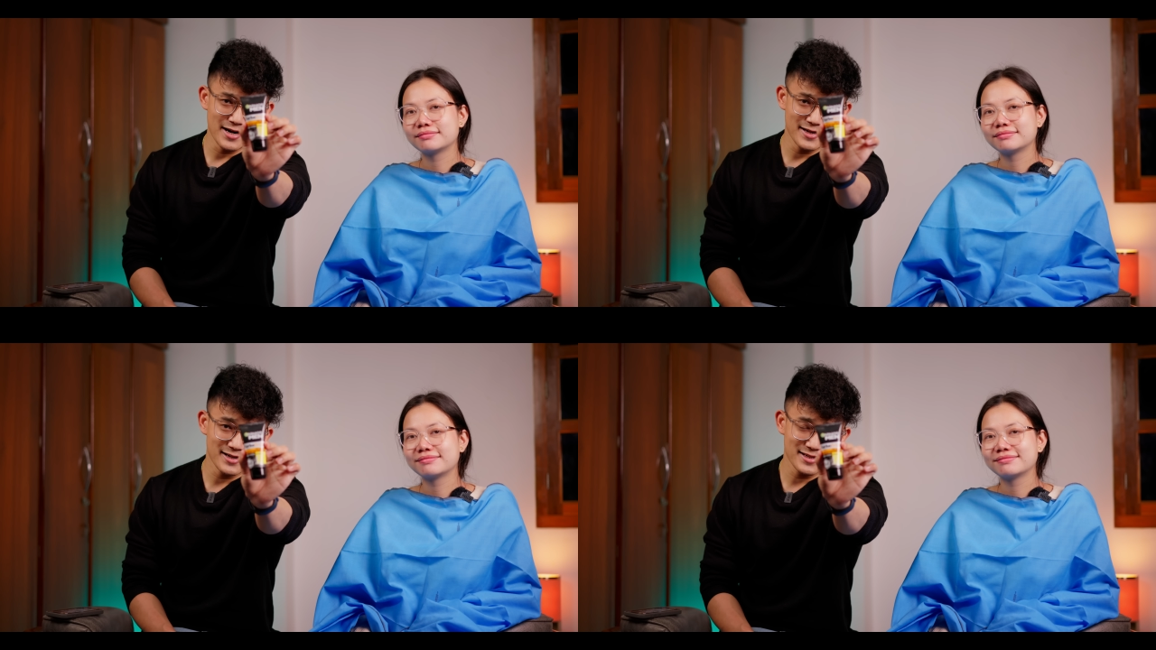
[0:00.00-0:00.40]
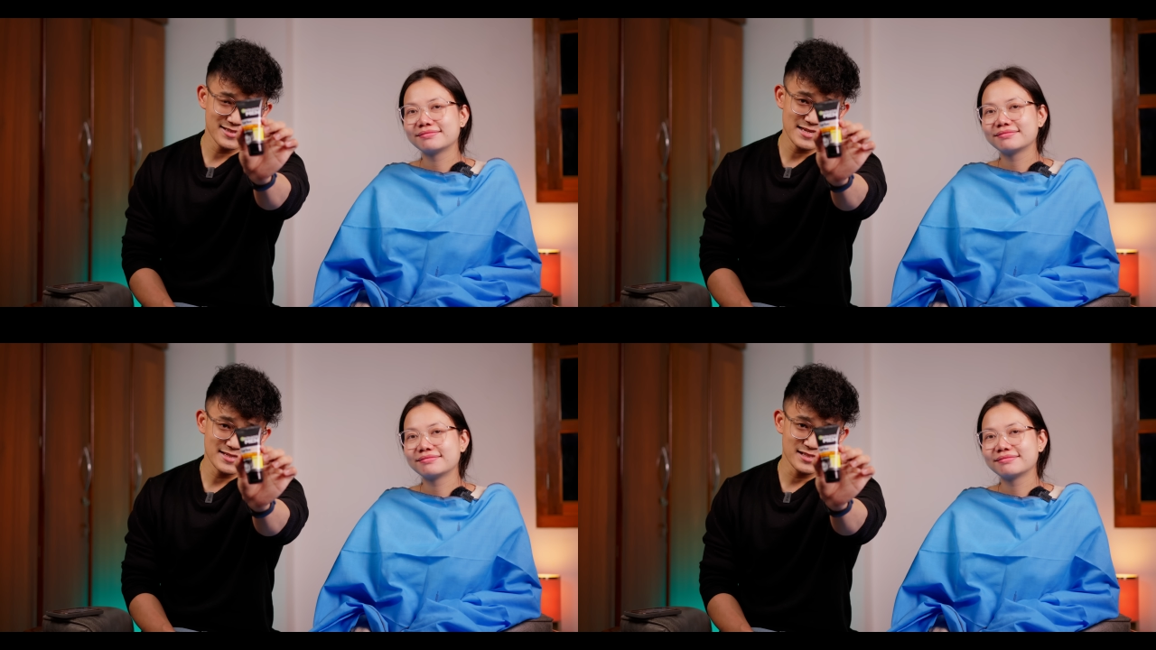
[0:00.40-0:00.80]
Speaker 1: Garnier ki
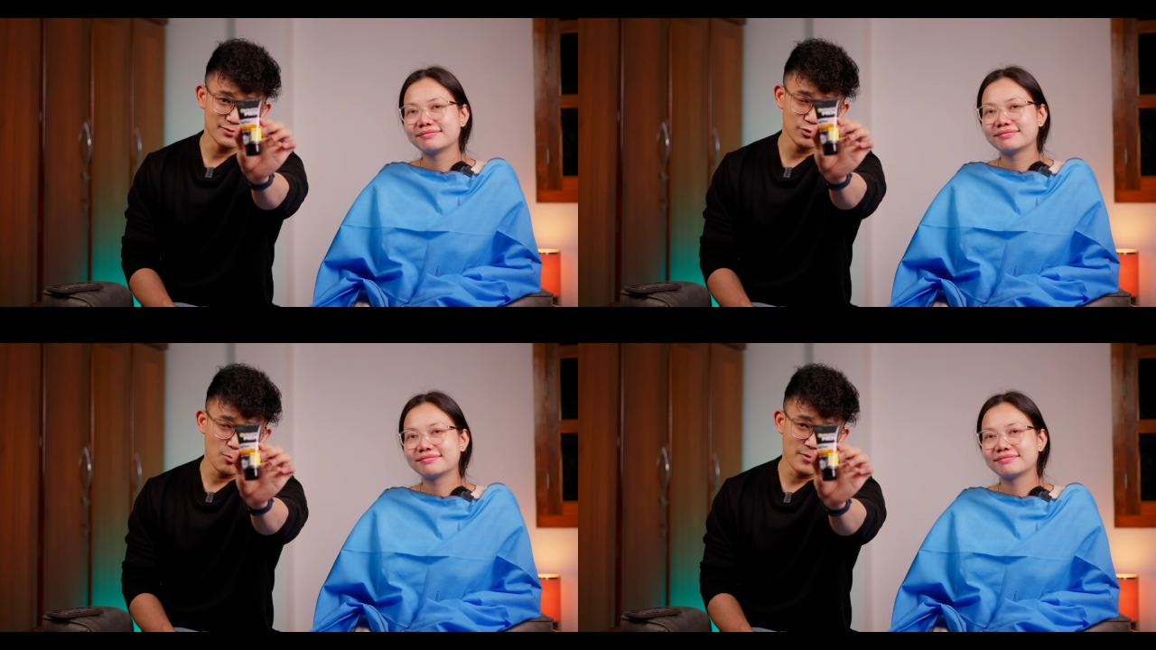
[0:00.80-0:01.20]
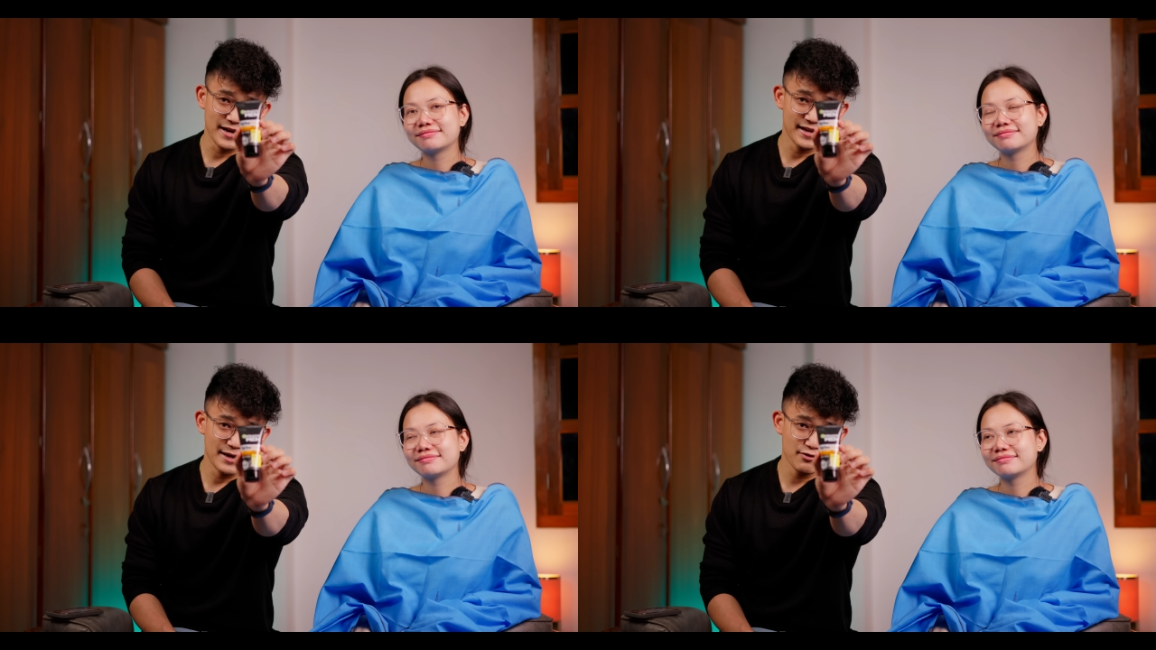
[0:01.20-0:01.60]
sigi turbo
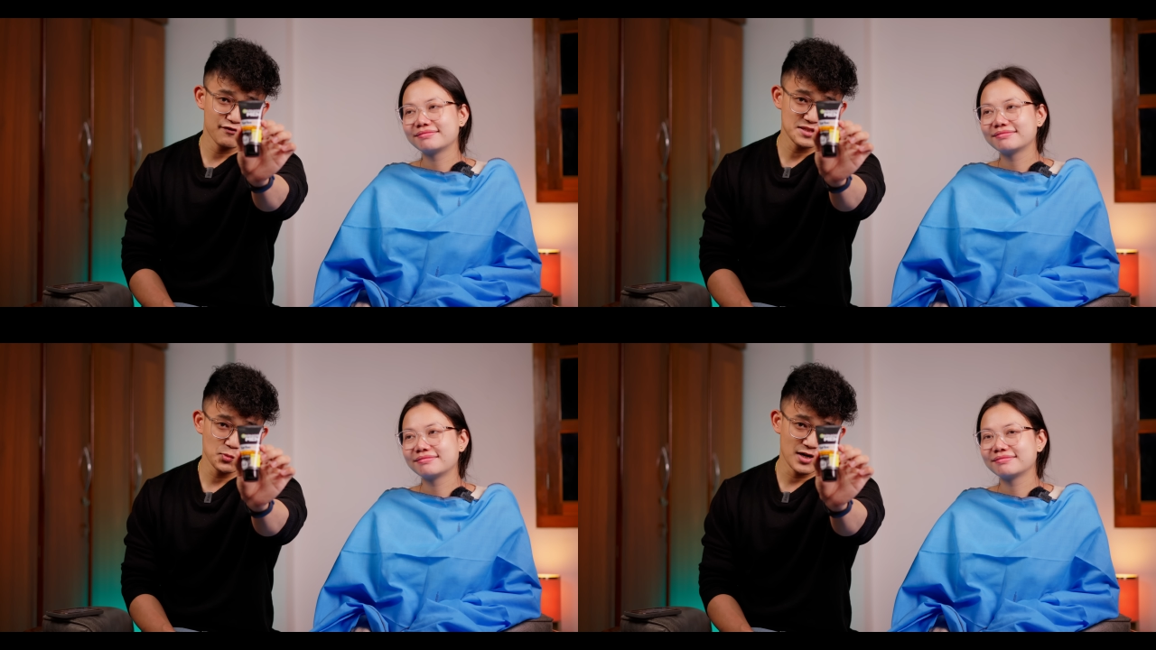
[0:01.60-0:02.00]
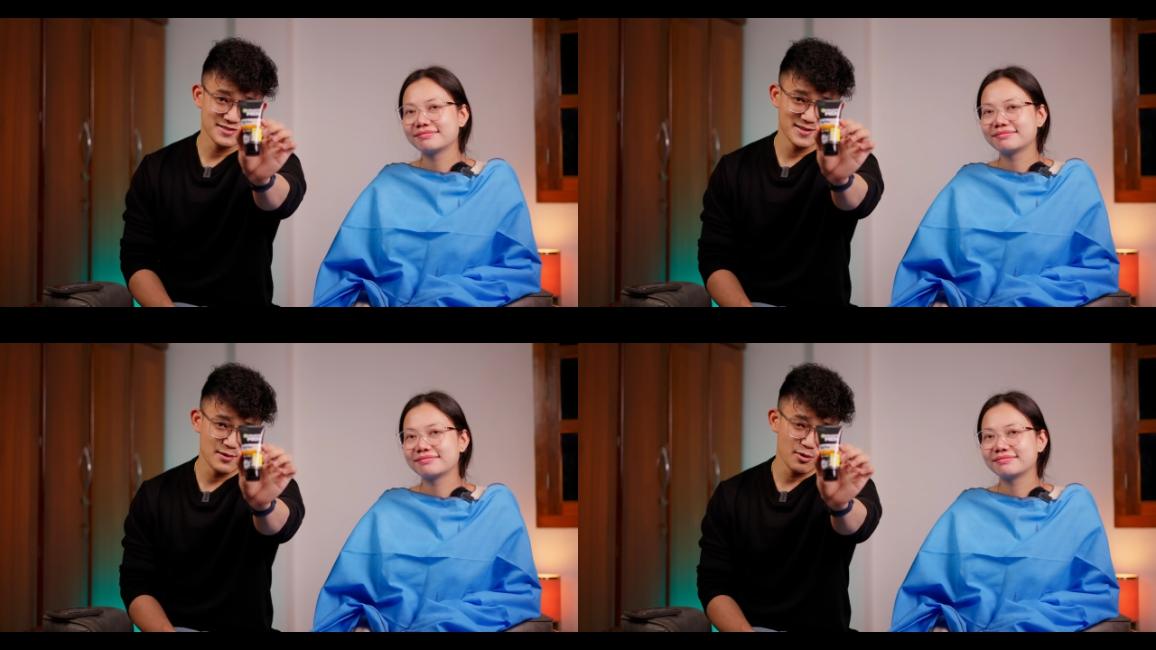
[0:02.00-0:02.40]
bright have a face
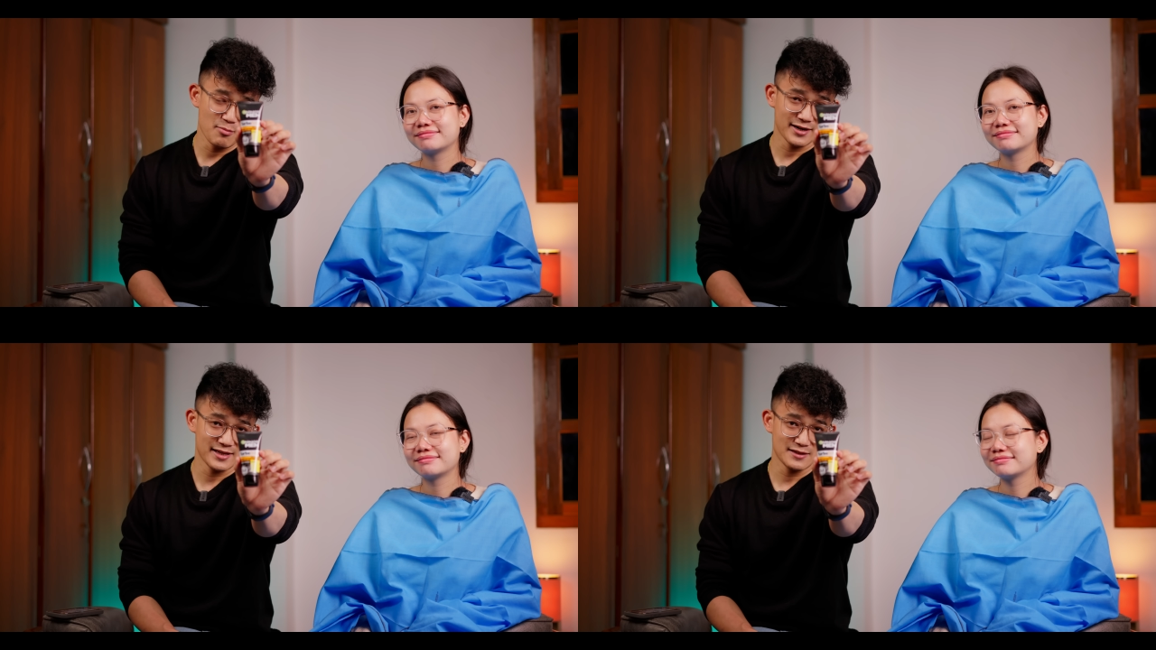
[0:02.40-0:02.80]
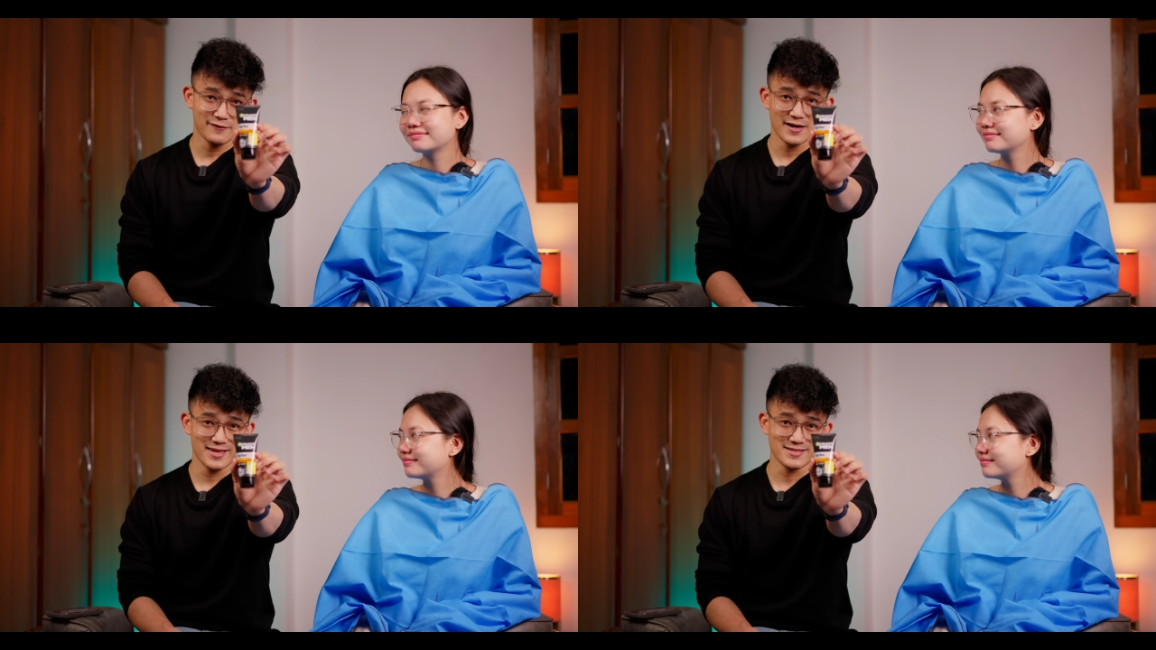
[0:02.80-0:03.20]
wash in eba market ta
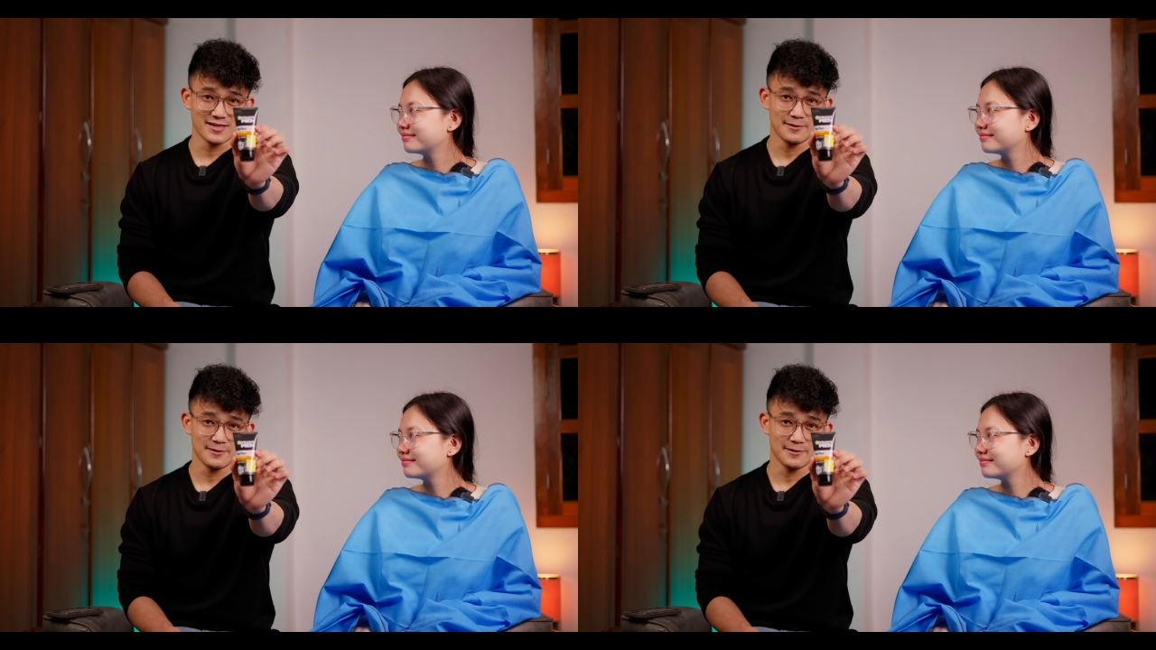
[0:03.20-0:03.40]
fangi se